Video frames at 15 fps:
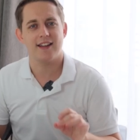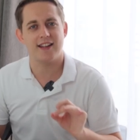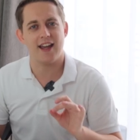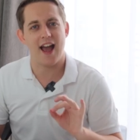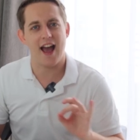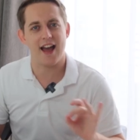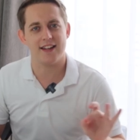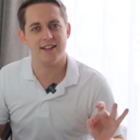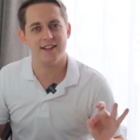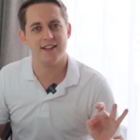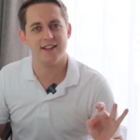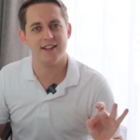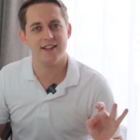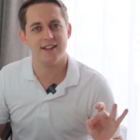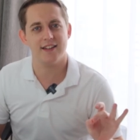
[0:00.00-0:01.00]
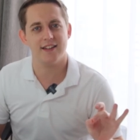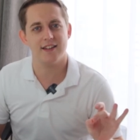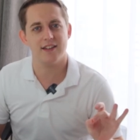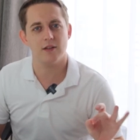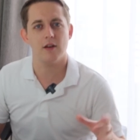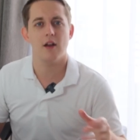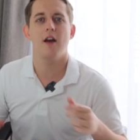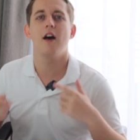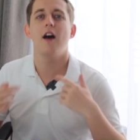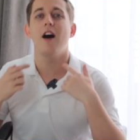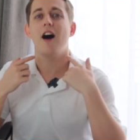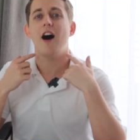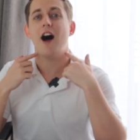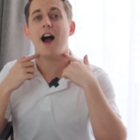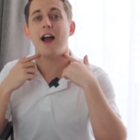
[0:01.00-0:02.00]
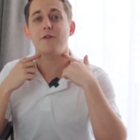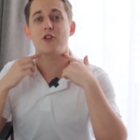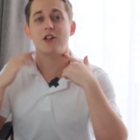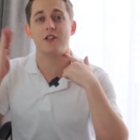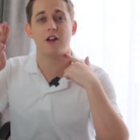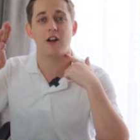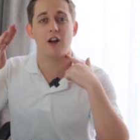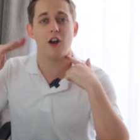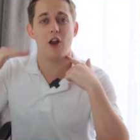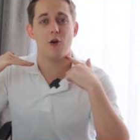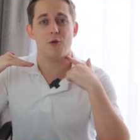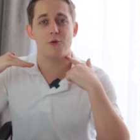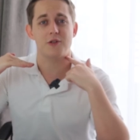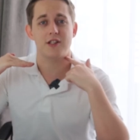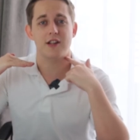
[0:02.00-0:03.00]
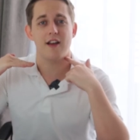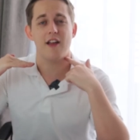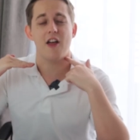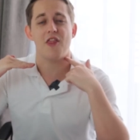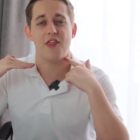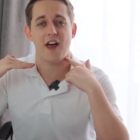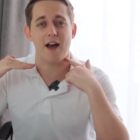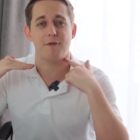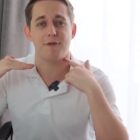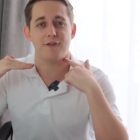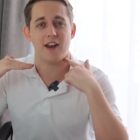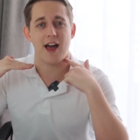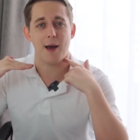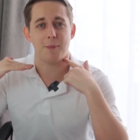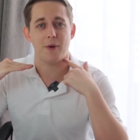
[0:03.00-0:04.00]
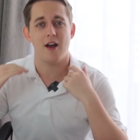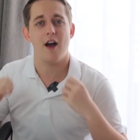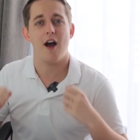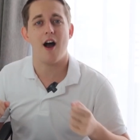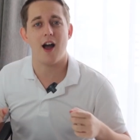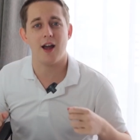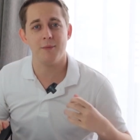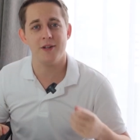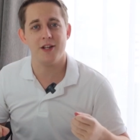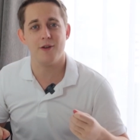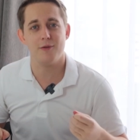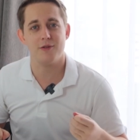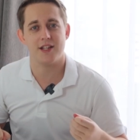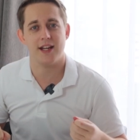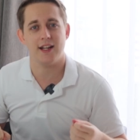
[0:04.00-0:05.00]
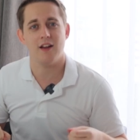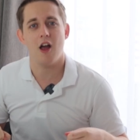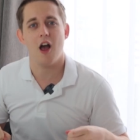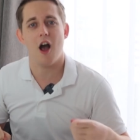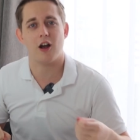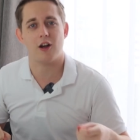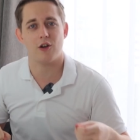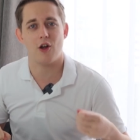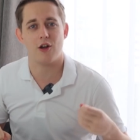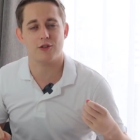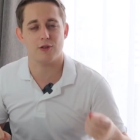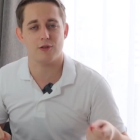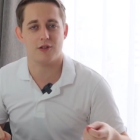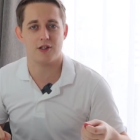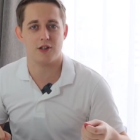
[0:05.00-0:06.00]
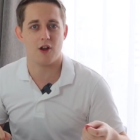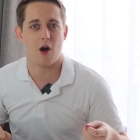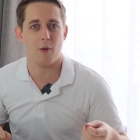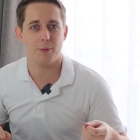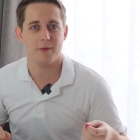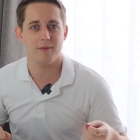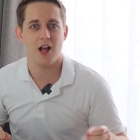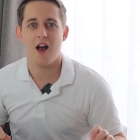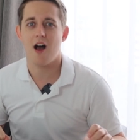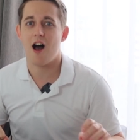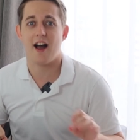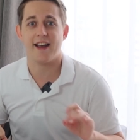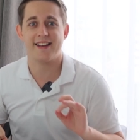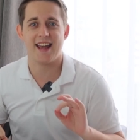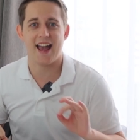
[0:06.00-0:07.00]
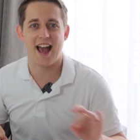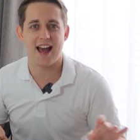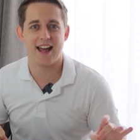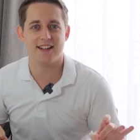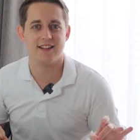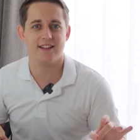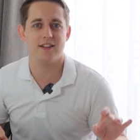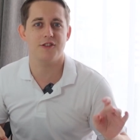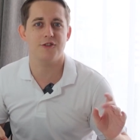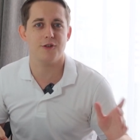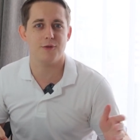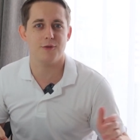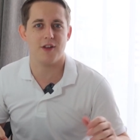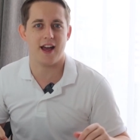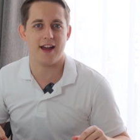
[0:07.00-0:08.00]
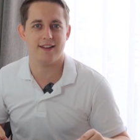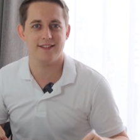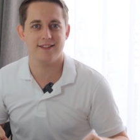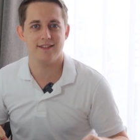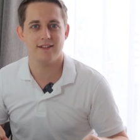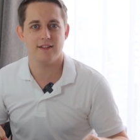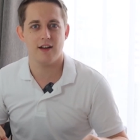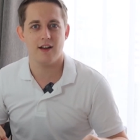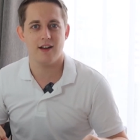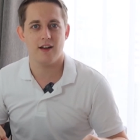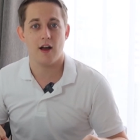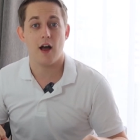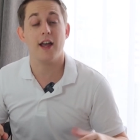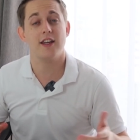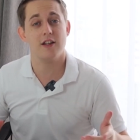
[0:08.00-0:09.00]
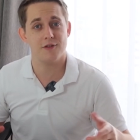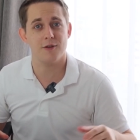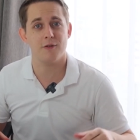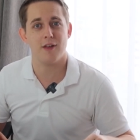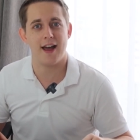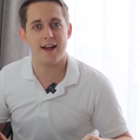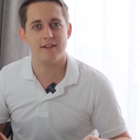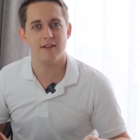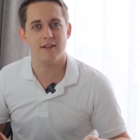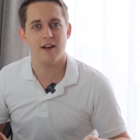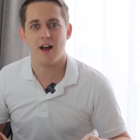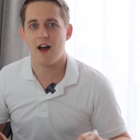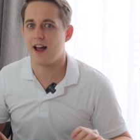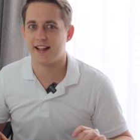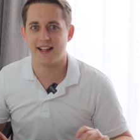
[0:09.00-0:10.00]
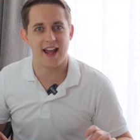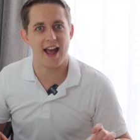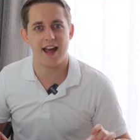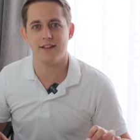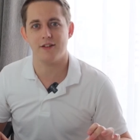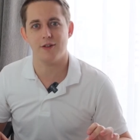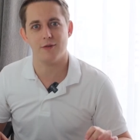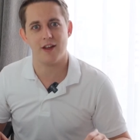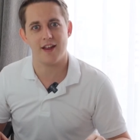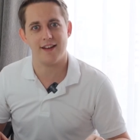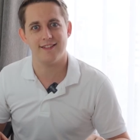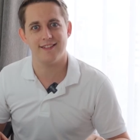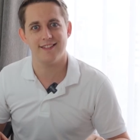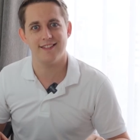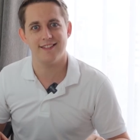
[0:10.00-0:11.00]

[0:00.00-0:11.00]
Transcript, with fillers: Can. I've just closed that flap. I'm using a glottal stop. I can't do that. I can do that. I can't do that.